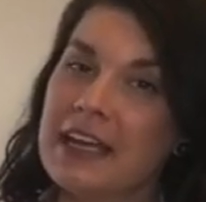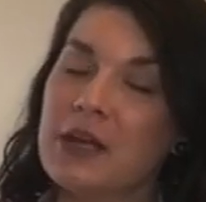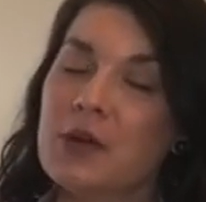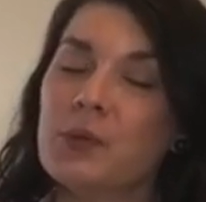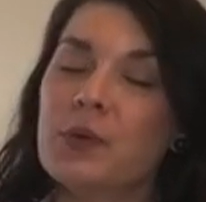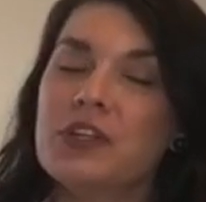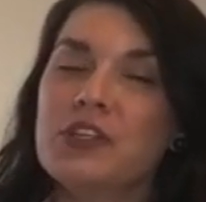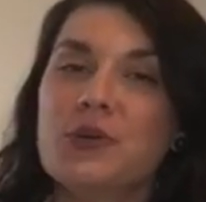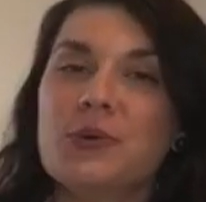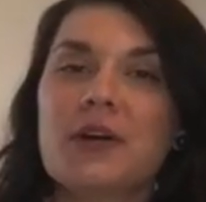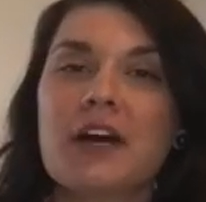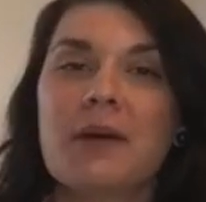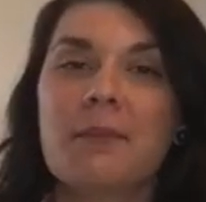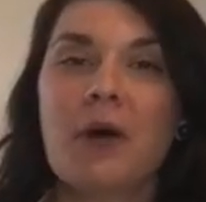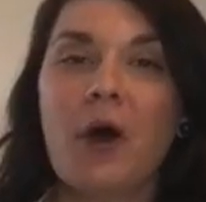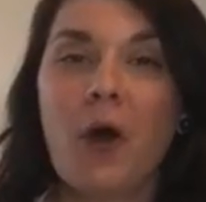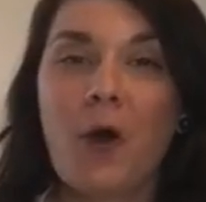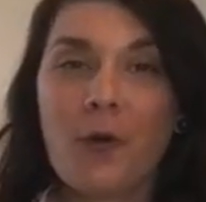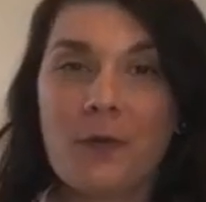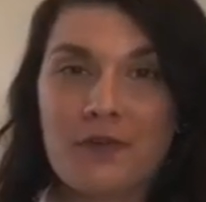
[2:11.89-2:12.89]
When you come
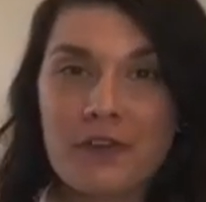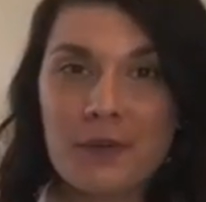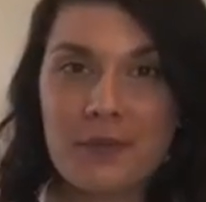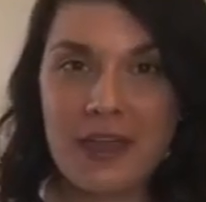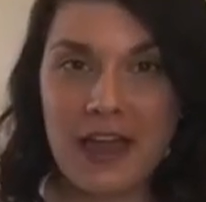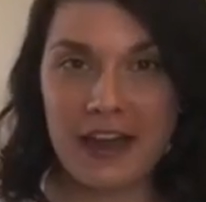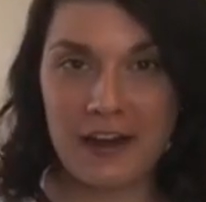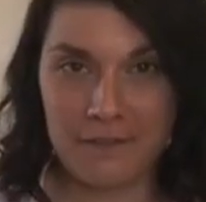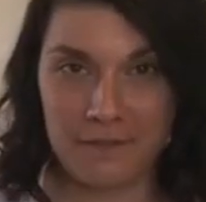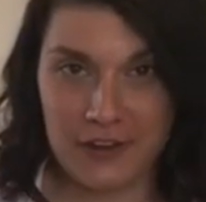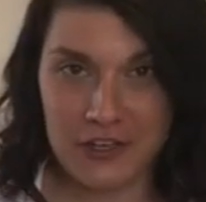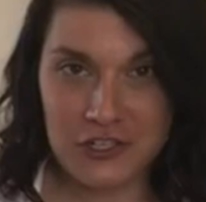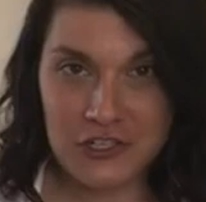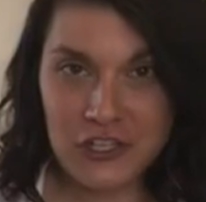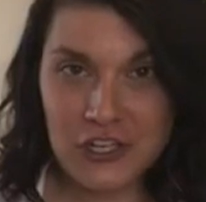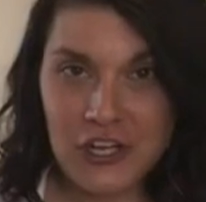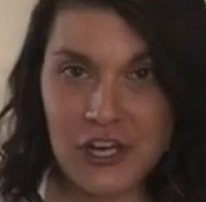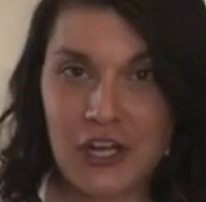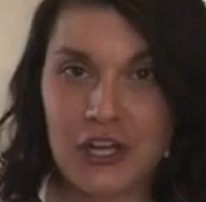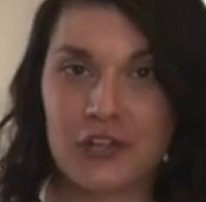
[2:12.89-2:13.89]
home from that
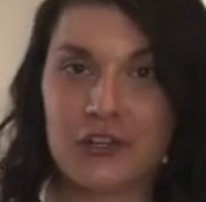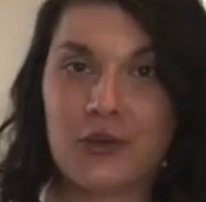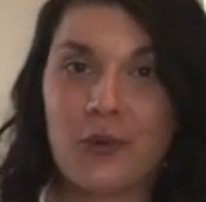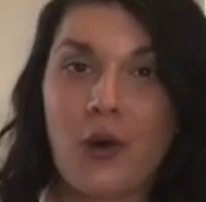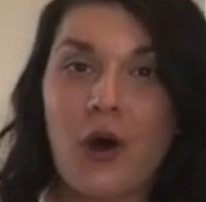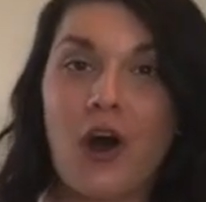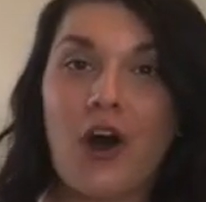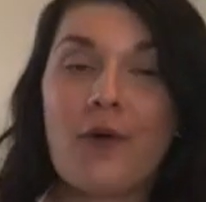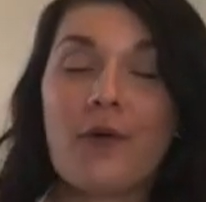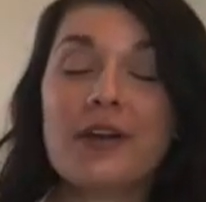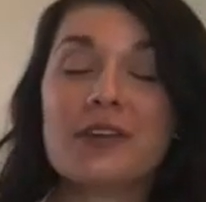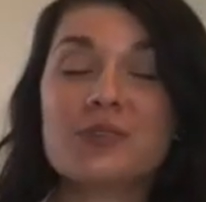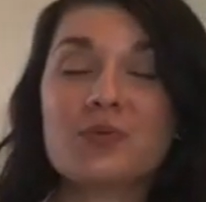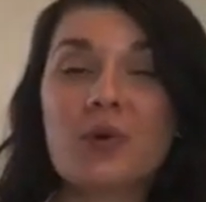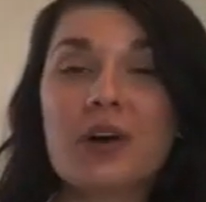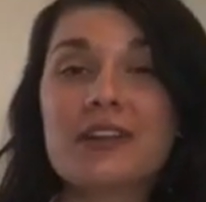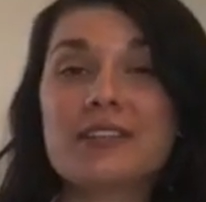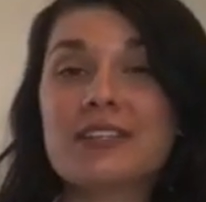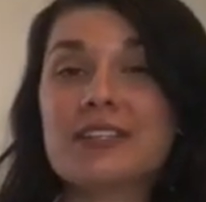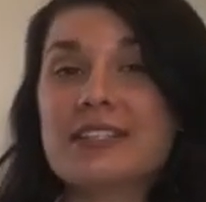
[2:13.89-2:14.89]
adventure, you always
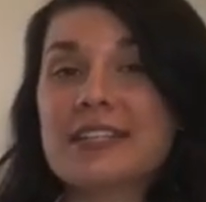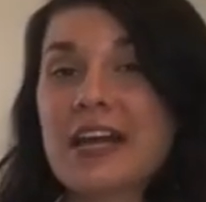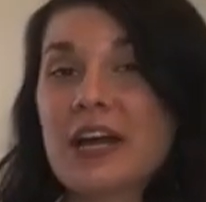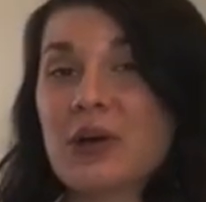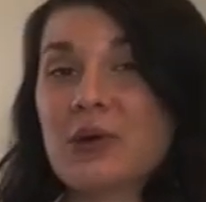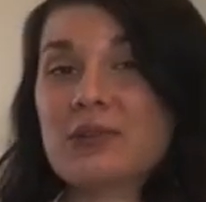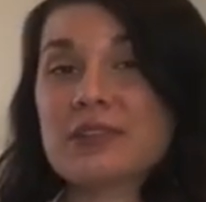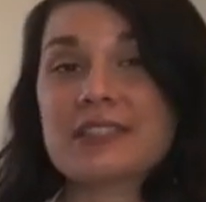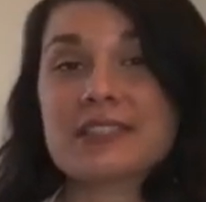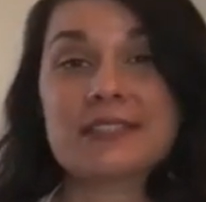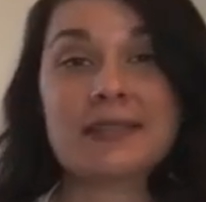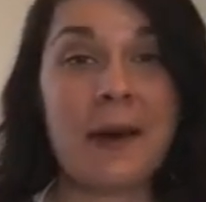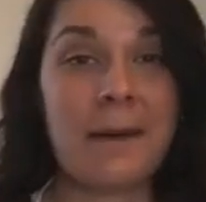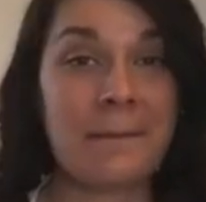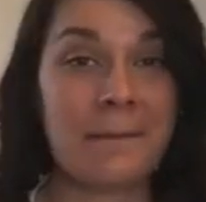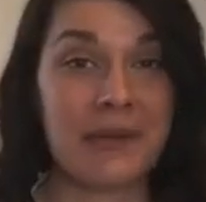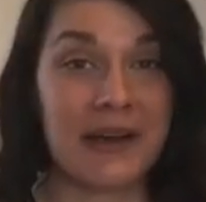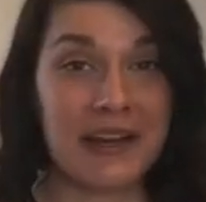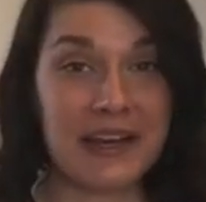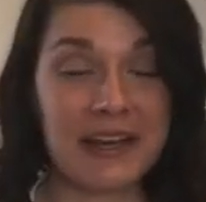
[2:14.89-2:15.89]
want to tell
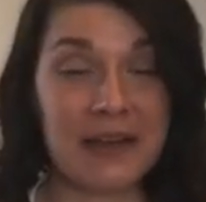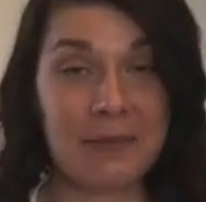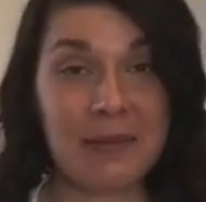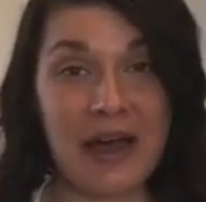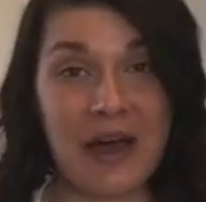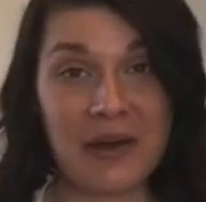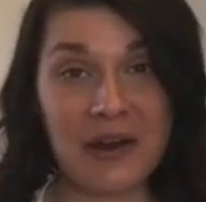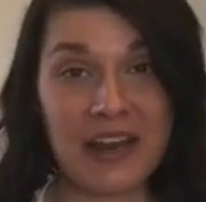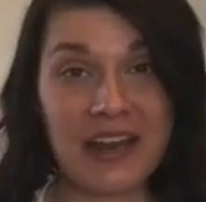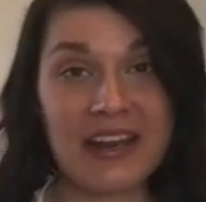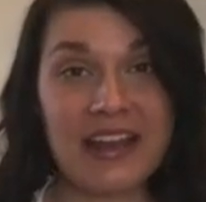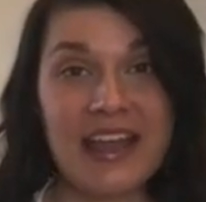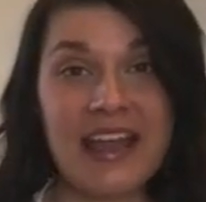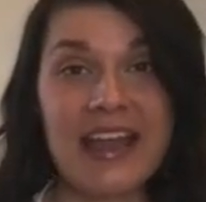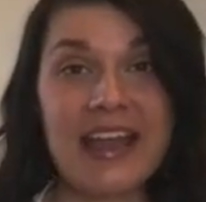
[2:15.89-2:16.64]
somebody about it.